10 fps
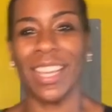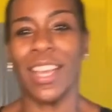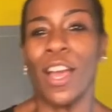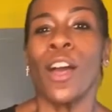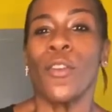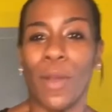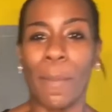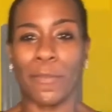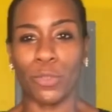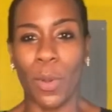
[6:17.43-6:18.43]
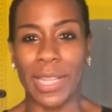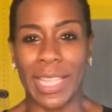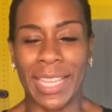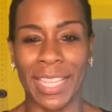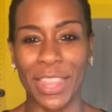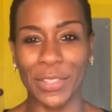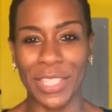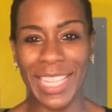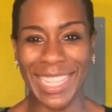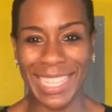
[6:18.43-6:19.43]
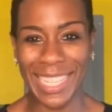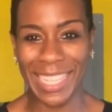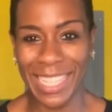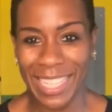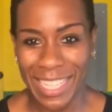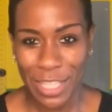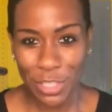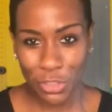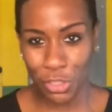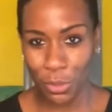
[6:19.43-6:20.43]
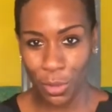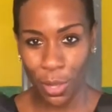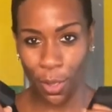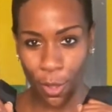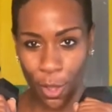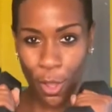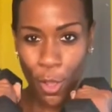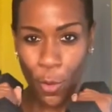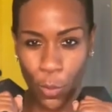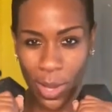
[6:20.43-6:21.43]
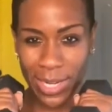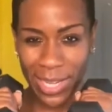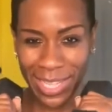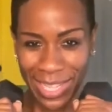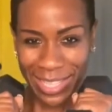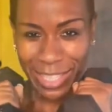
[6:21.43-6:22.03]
Rep of 20. 3, 2, 1, let's go.